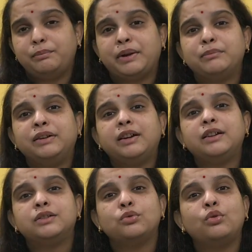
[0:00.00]

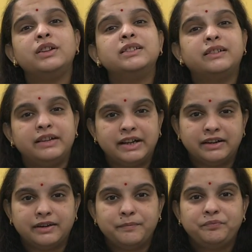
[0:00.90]
pigmented zone is
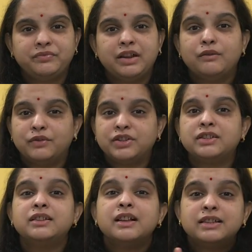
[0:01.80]
created which
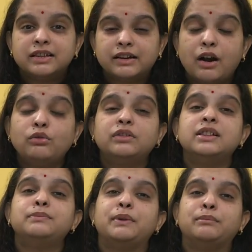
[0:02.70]
surround
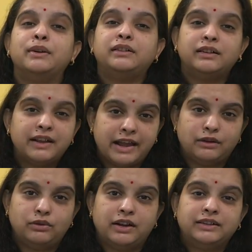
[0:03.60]
this pigmented
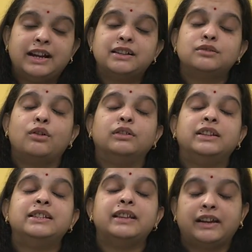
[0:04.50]
areola, that is called
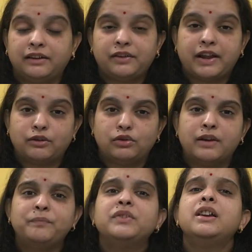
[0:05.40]
the secondary
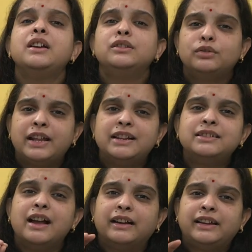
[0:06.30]
areola. So there
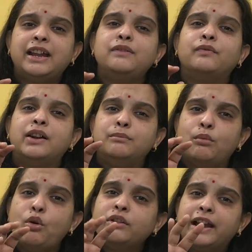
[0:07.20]
is again one
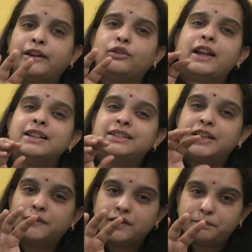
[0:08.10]
more areola is
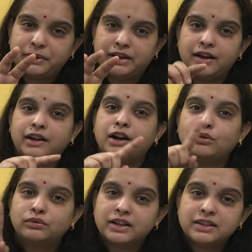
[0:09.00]
developing
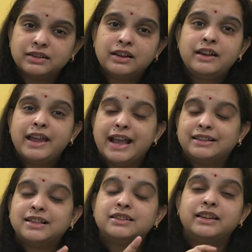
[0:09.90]
around this
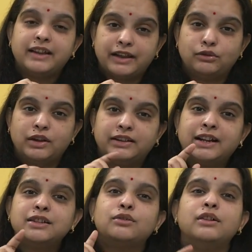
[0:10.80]
existing areola,
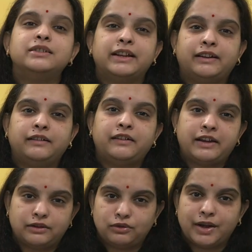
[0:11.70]
that is called
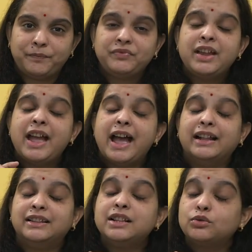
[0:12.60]
secondary areola,
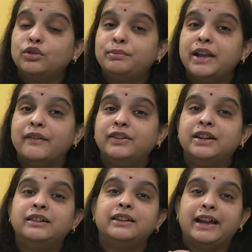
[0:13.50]
and this could be
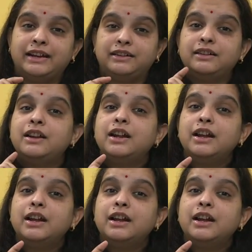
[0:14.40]
evident at